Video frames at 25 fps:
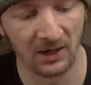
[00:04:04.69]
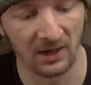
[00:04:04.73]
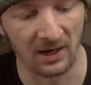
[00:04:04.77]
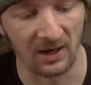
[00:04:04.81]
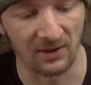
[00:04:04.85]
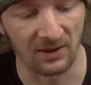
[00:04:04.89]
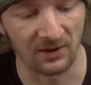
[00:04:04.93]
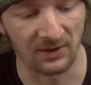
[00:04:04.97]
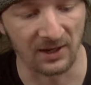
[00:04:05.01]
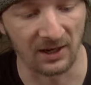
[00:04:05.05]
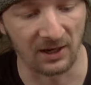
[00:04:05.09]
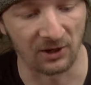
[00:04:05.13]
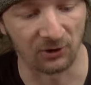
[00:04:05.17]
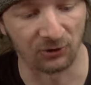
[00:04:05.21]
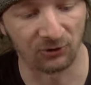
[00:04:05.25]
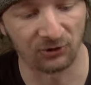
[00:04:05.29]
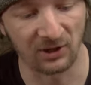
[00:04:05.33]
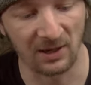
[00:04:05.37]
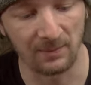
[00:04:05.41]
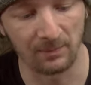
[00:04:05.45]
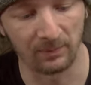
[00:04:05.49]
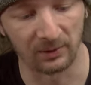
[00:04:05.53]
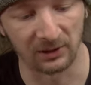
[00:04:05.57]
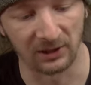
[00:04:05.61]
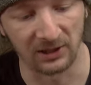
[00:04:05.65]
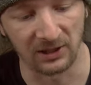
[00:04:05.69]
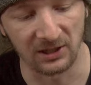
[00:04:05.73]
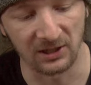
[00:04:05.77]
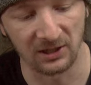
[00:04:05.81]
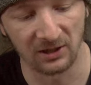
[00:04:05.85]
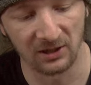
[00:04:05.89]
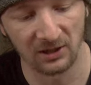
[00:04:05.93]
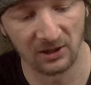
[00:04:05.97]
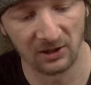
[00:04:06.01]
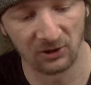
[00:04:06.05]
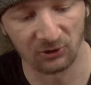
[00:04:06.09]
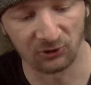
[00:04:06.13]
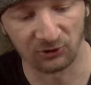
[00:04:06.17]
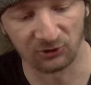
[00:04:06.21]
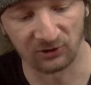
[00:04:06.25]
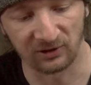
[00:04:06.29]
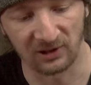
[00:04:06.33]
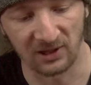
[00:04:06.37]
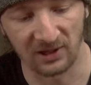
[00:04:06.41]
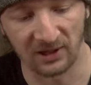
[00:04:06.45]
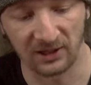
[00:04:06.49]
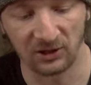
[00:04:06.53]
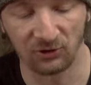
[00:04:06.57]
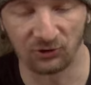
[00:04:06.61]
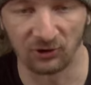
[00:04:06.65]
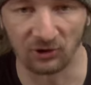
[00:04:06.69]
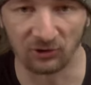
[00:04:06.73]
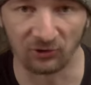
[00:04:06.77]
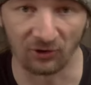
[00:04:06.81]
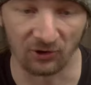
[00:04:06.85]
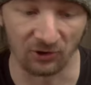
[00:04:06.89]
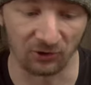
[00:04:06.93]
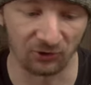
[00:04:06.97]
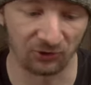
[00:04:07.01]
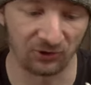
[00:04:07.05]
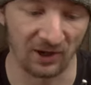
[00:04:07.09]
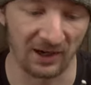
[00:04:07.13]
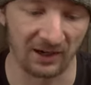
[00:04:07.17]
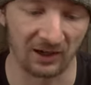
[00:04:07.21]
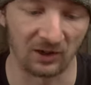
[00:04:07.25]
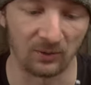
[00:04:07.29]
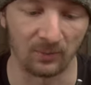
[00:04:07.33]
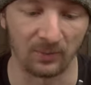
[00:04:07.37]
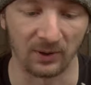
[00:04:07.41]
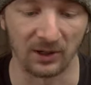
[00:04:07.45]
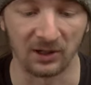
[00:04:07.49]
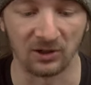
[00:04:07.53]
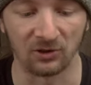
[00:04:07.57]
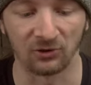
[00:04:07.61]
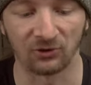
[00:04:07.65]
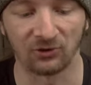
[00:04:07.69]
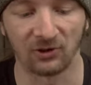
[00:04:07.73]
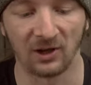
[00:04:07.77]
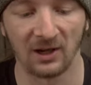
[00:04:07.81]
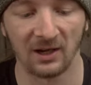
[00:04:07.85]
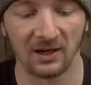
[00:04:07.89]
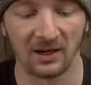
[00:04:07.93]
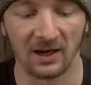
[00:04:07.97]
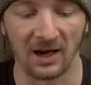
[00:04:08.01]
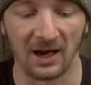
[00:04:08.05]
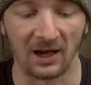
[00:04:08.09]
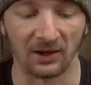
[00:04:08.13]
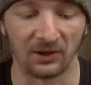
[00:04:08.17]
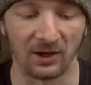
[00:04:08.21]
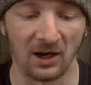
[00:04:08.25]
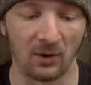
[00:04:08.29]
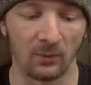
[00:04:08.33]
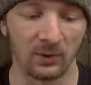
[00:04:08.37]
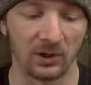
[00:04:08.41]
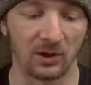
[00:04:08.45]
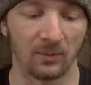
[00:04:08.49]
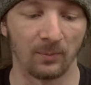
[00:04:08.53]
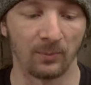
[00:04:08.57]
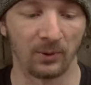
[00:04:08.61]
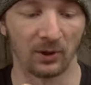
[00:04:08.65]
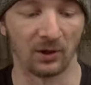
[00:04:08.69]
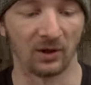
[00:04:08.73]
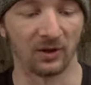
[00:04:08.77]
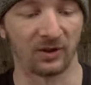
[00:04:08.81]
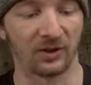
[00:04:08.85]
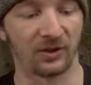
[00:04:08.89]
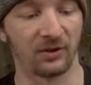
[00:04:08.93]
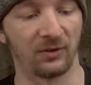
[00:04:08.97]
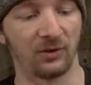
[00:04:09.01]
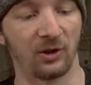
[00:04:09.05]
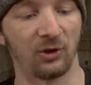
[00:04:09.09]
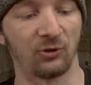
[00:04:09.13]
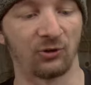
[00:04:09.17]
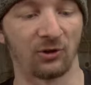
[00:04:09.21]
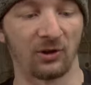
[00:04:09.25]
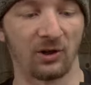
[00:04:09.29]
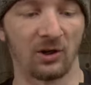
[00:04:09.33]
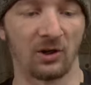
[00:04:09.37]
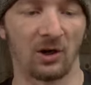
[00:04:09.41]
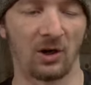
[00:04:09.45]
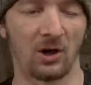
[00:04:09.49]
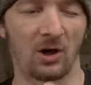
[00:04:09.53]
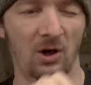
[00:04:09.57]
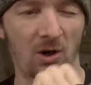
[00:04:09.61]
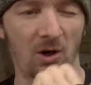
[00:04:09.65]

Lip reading: And then that assembly slides into the second piece. And now we can put, there's a